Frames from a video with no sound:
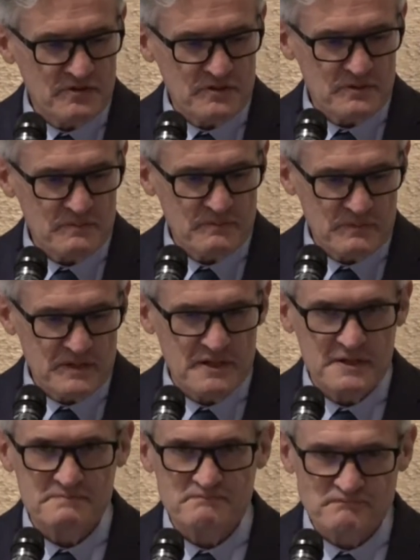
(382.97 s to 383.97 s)
so
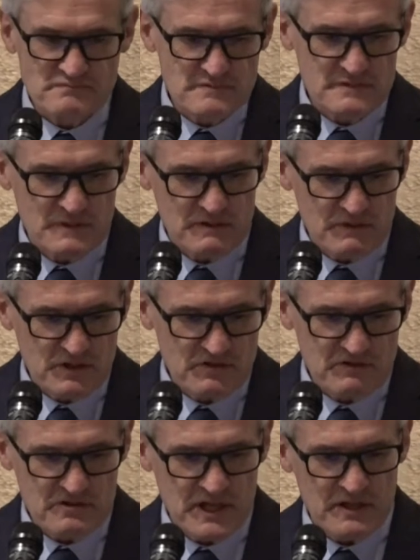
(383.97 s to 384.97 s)
we'll
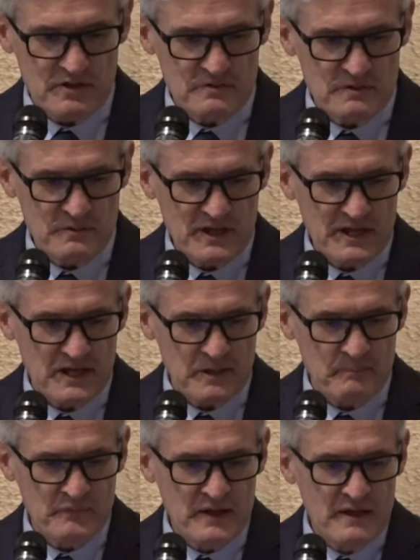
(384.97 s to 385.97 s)
just try and do what we can.